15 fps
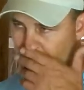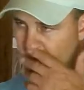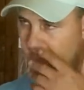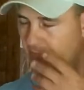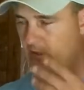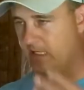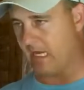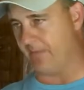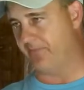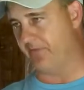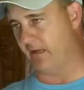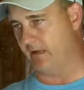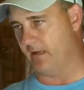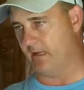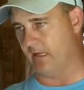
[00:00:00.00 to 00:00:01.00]
if we kept
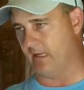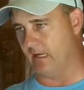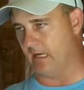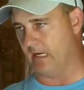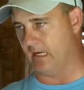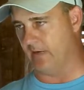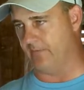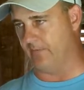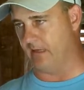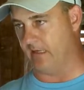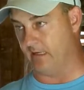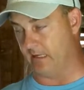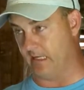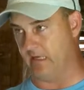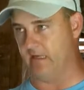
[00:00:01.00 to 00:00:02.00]
it,
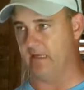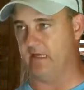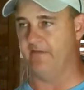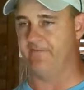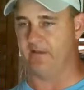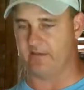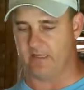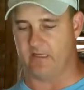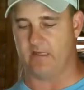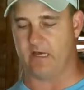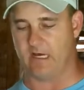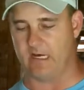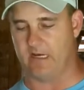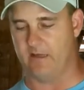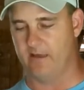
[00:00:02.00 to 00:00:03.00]
and if it did
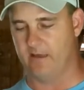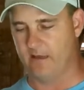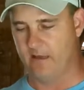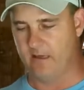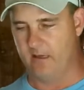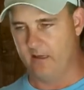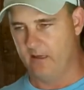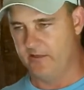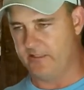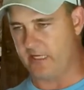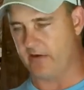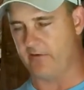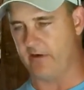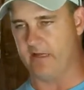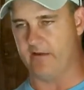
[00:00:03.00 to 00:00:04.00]

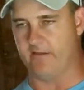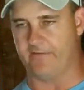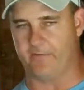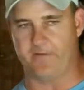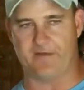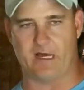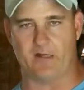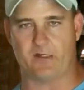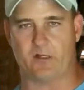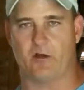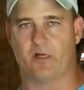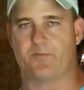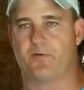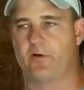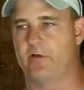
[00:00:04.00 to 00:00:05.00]
generate
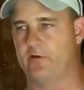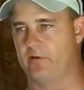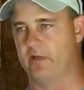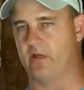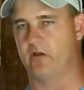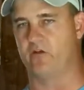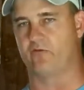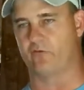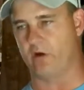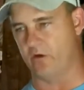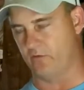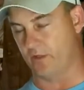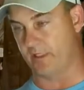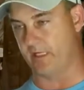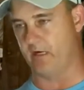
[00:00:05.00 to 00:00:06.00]
$3,000 per unit
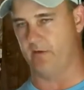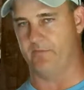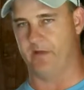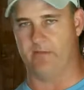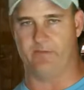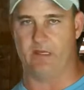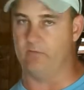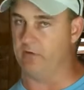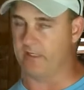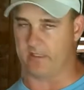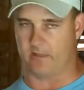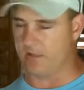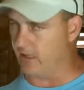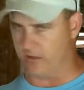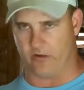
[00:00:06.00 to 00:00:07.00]
gross Airbnb, which
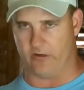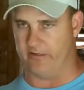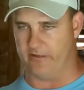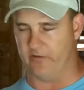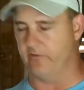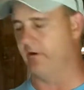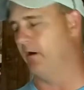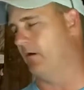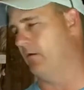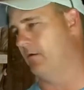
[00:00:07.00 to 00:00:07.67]
is not hard to do at all,